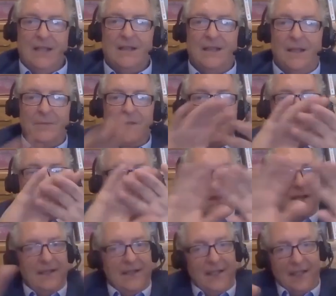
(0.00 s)
Let me
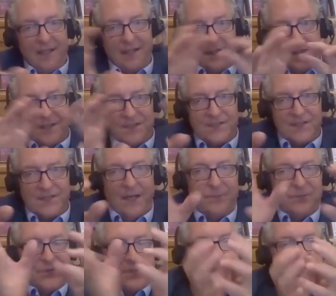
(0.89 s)
hit an
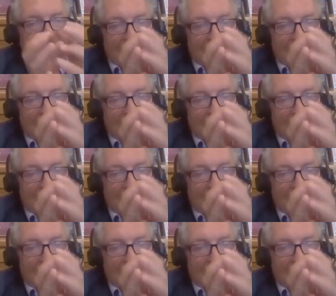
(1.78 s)
assumption,